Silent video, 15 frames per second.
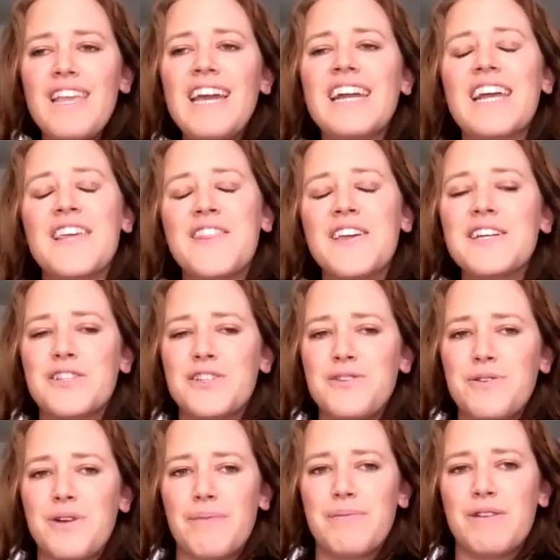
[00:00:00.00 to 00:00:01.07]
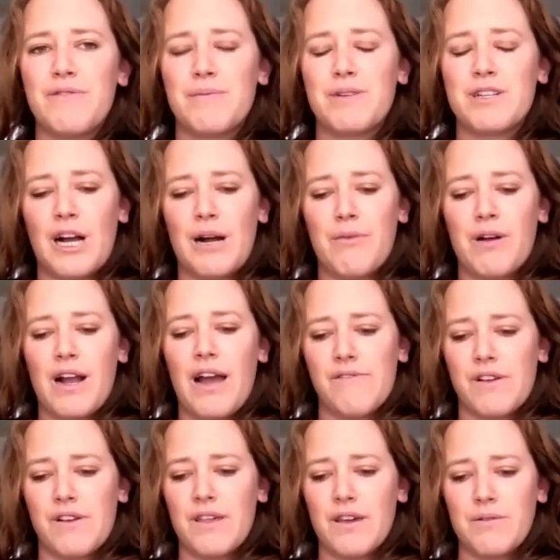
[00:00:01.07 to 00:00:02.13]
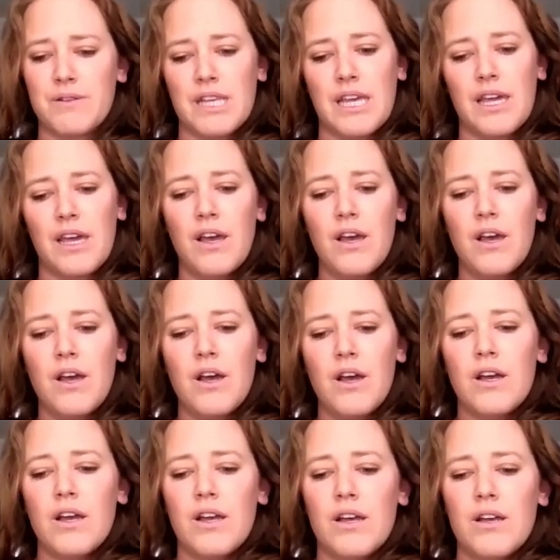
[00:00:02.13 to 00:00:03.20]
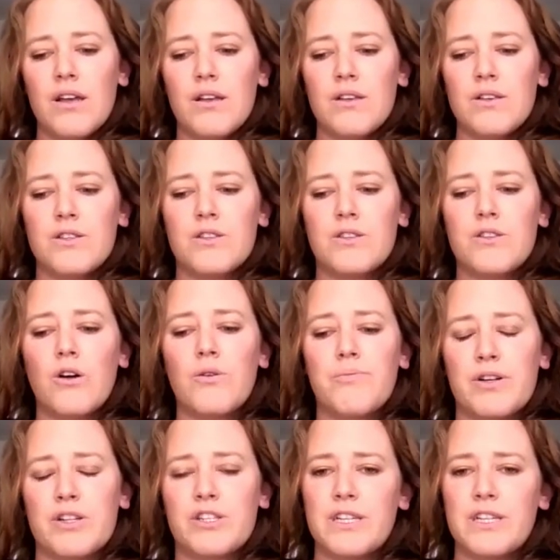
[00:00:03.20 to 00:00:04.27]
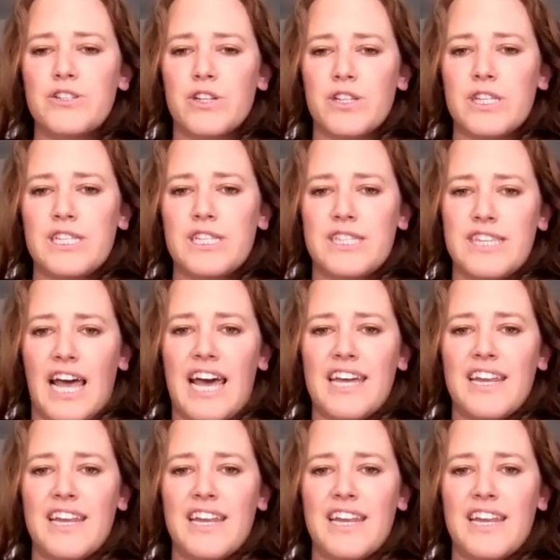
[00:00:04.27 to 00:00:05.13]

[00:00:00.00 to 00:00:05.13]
And I think too, coming from a job where everything was like so procedurally set